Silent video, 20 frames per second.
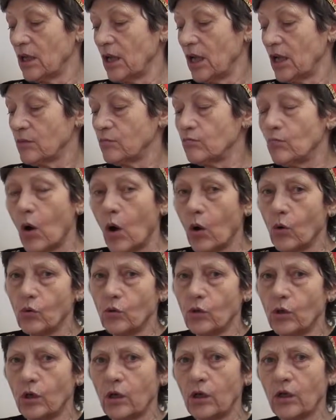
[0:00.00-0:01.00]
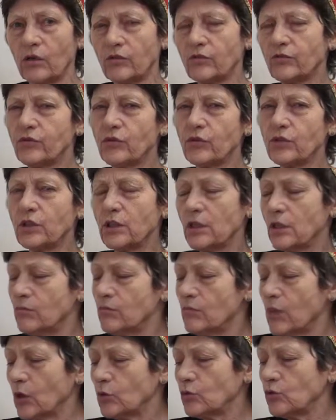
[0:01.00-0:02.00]
and mole for the
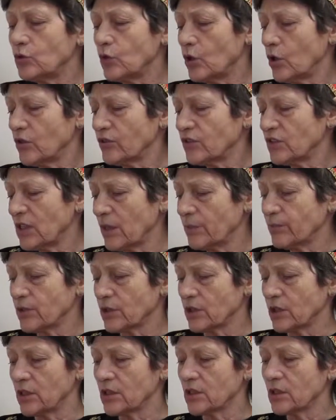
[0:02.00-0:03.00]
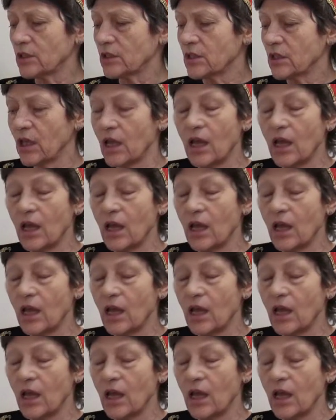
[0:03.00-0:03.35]
amount of substance.